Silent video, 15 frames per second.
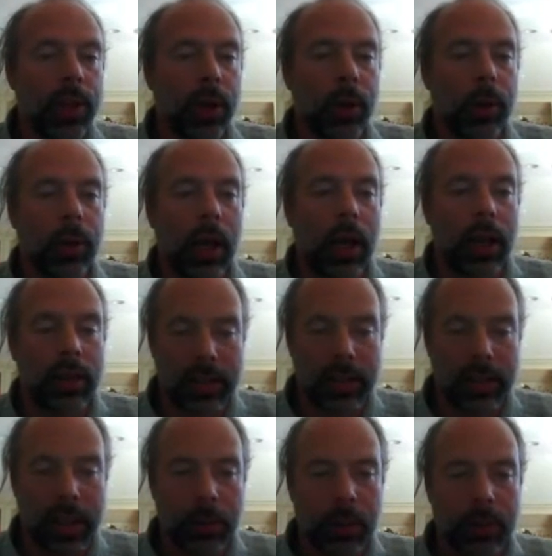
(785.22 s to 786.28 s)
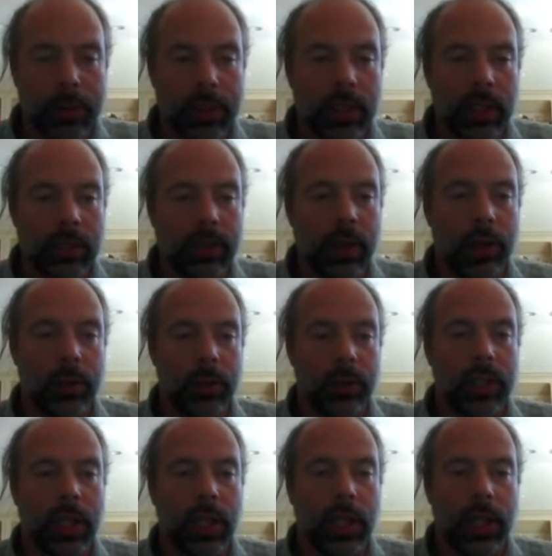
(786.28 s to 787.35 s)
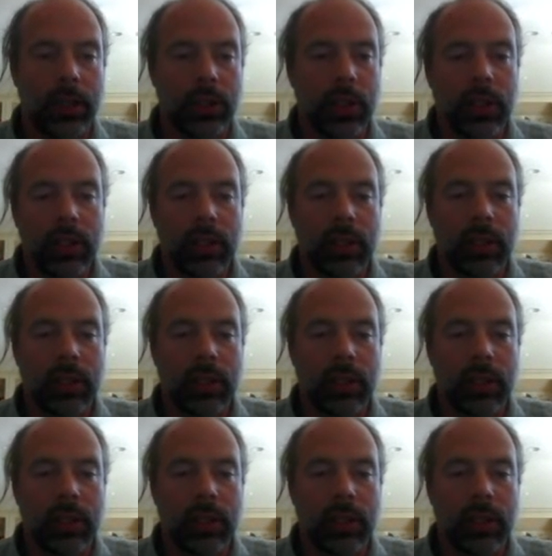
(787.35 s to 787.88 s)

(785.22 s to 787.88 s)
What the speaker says: The network receive code was changed.